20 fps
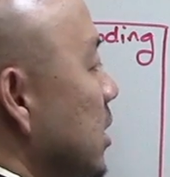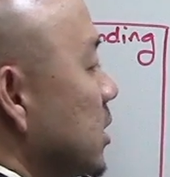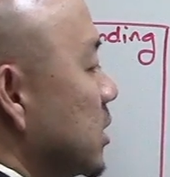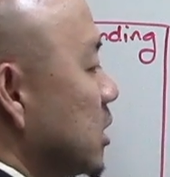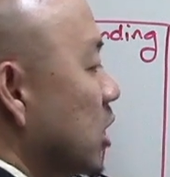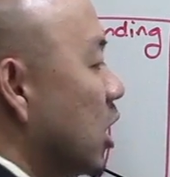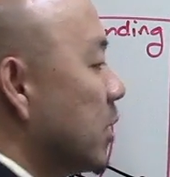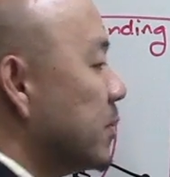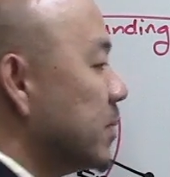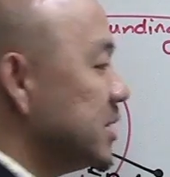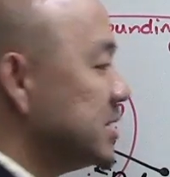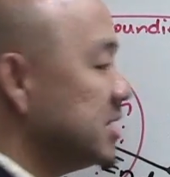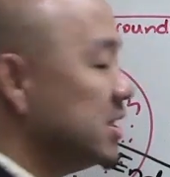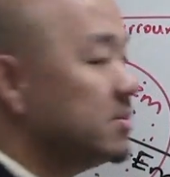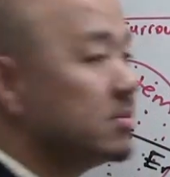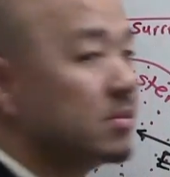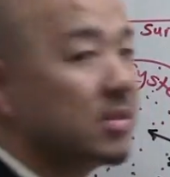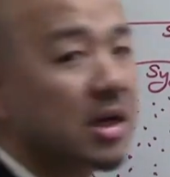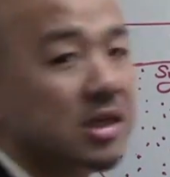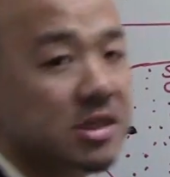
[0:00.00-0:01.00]
The
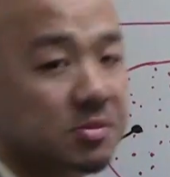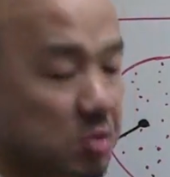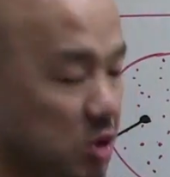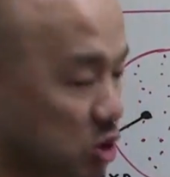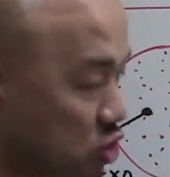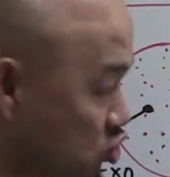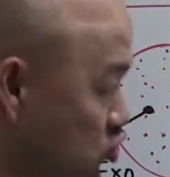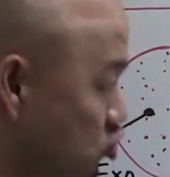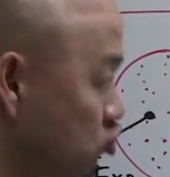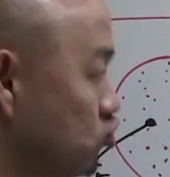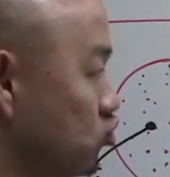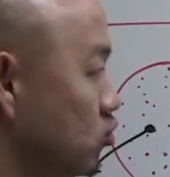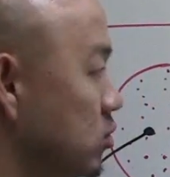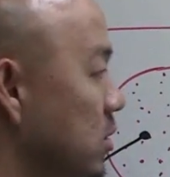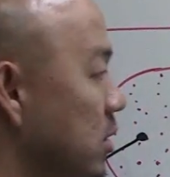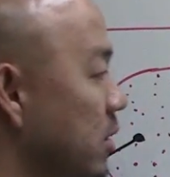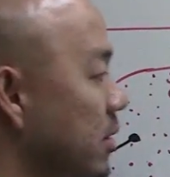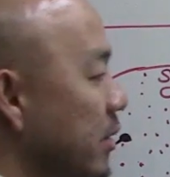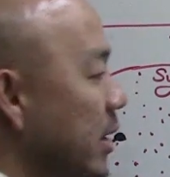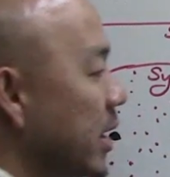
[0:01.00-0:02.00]
opposite must be true,
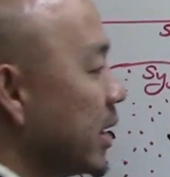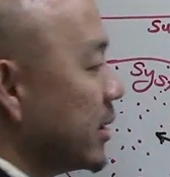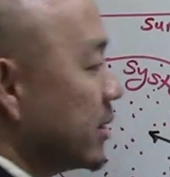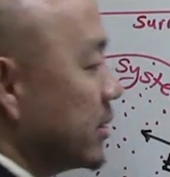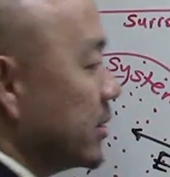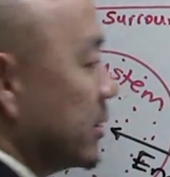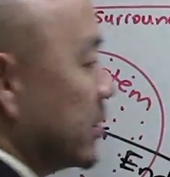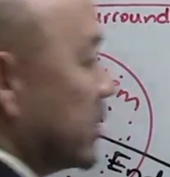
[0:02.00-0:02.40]
alright?